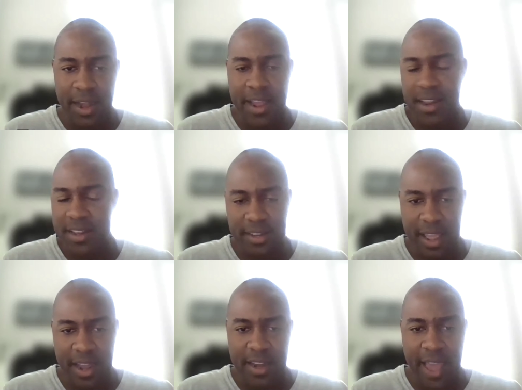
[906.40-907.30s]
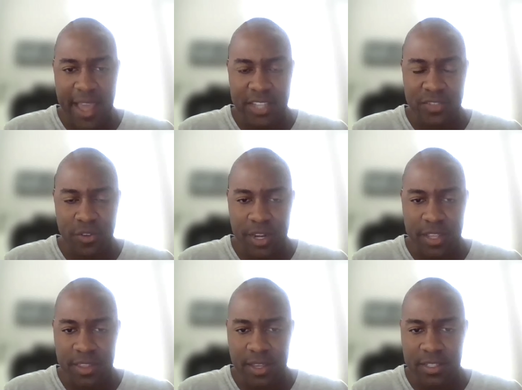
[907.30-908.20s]
and they didn't ask for
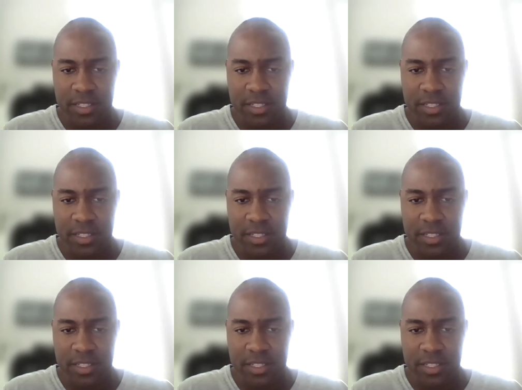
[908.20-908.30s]
anything,